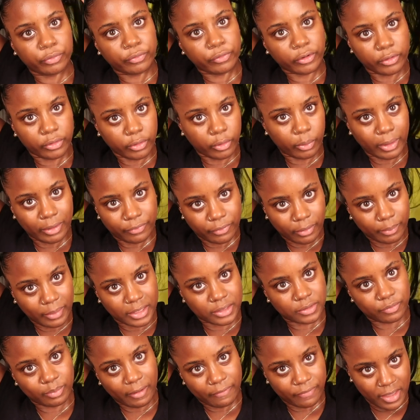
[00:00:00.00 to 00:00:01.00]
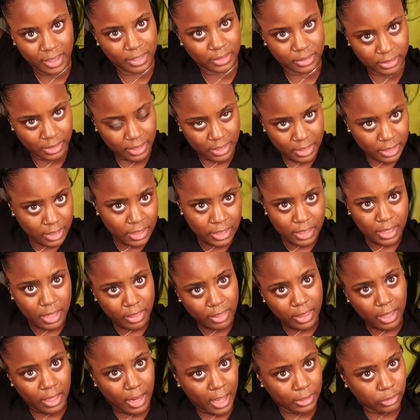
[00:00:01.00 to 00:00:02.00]
um, was
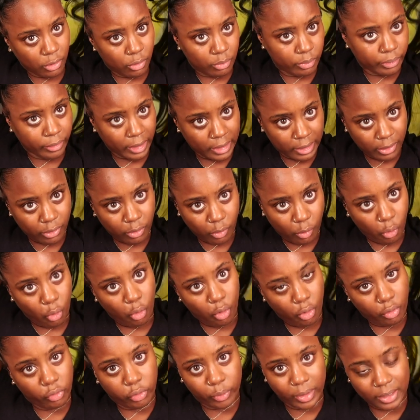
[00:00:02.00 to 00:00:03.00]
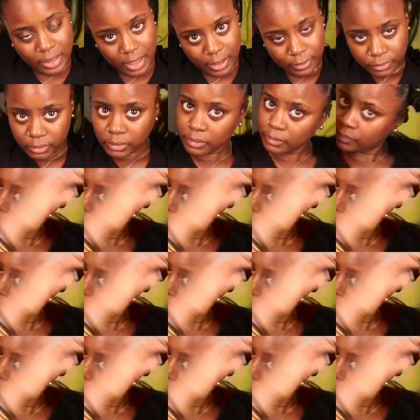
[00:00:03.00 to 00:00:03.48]
towards the back of my head opposed